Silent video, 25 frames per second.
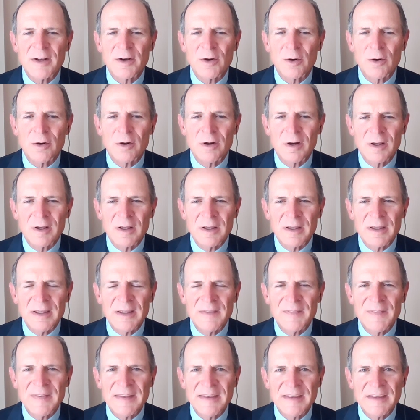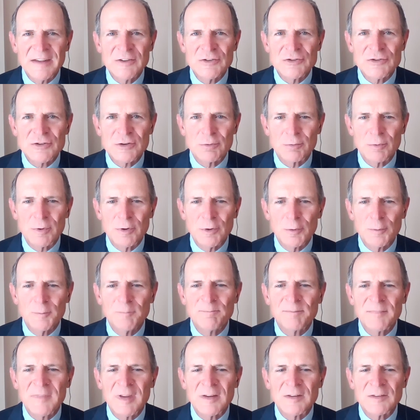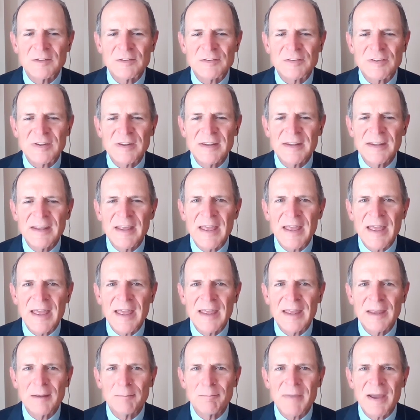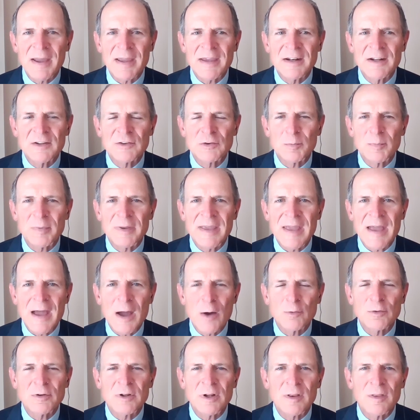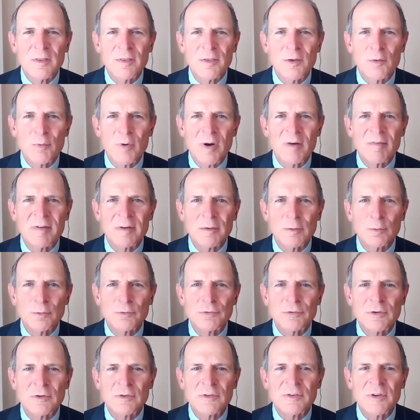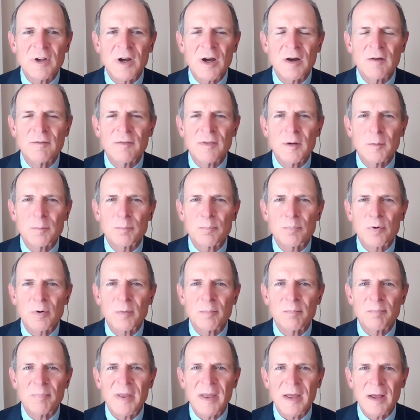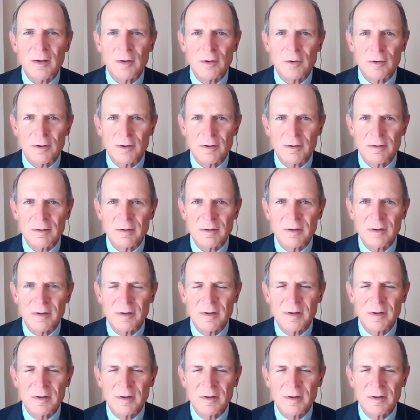liner in the engine room, seeing a mechanism count the revolutions of the propeller.